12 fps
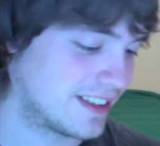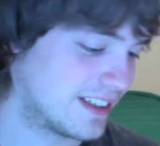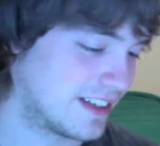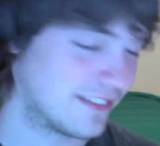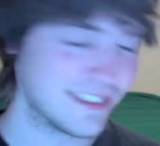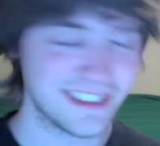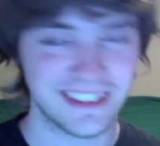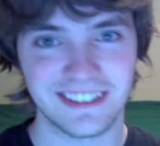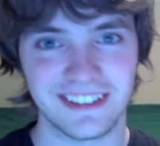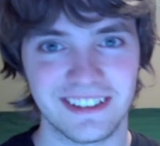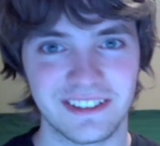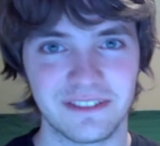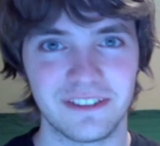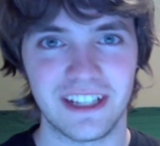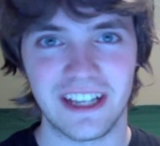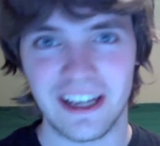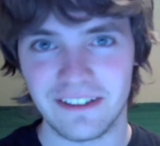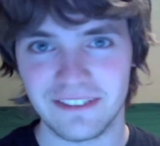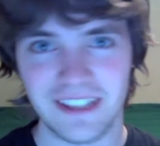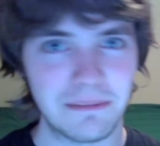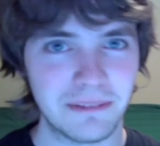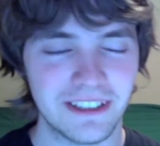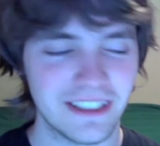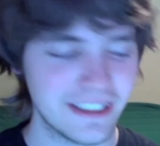ever since this one, I have not
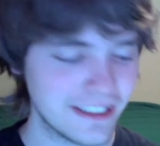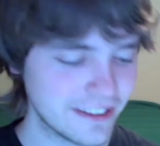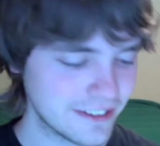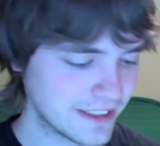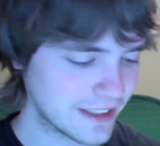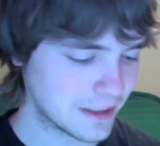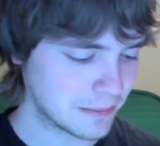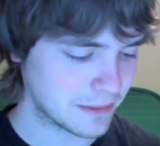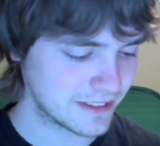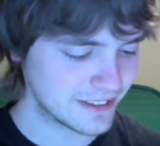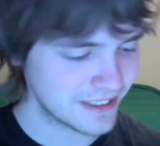played any other Kingdom Hearts